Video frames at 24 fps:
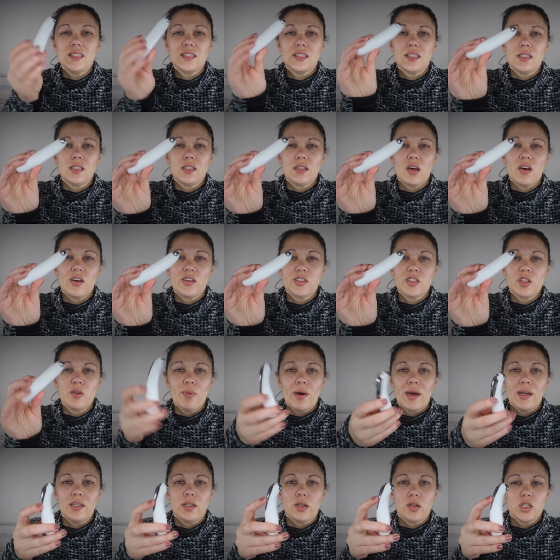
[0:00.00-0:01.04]
This is also
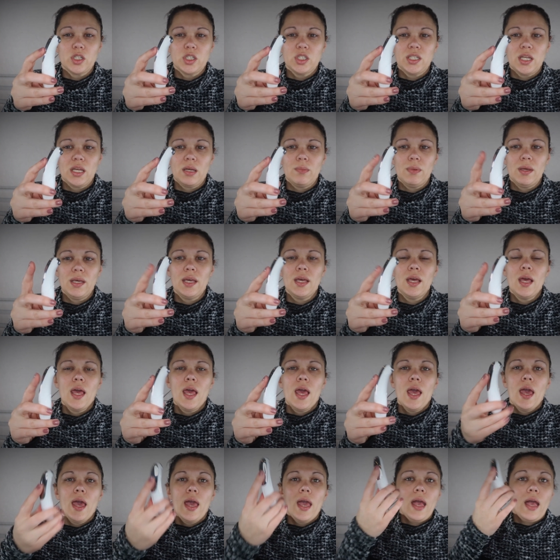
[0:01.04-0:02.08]
by Nurse Jamie.
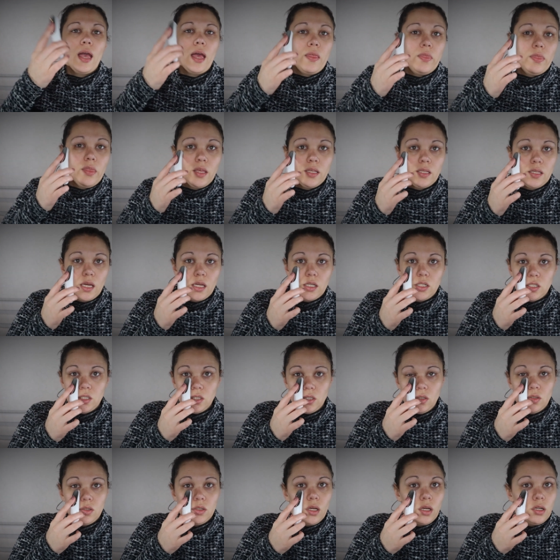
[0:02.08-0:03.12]
And this I
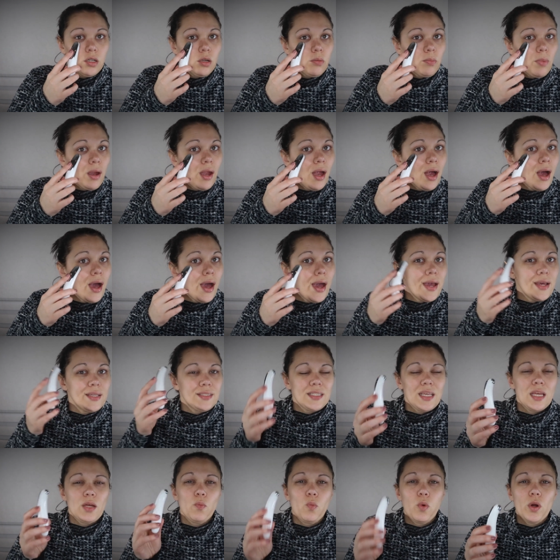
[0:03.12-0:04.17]
just use under my
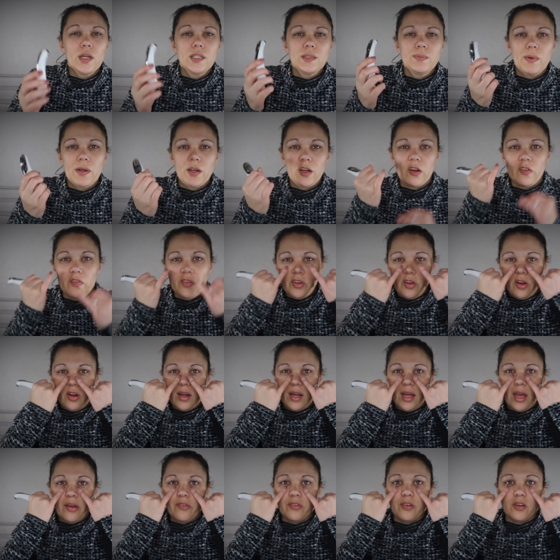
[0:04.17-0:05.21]
eyes. It works better if you
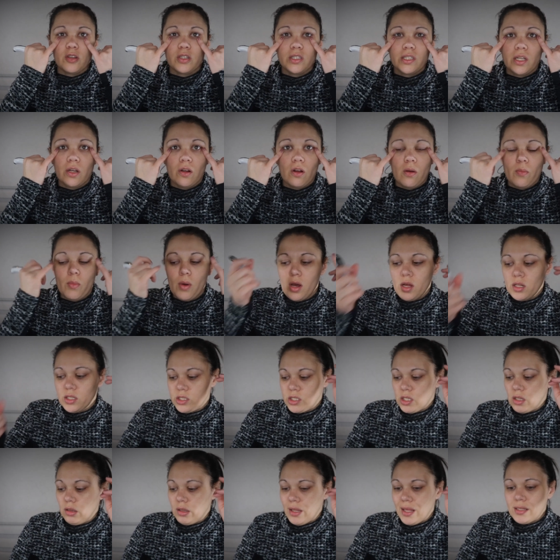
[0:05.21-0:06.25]
already have your serum
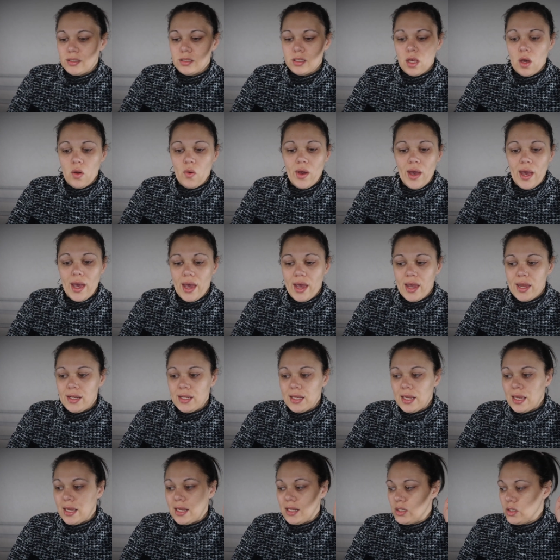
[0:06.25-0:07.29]
on. So let's go
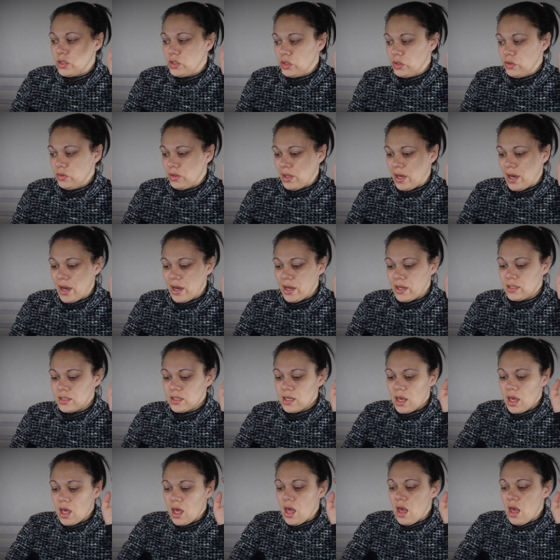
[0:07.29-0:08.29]
ahead and do that.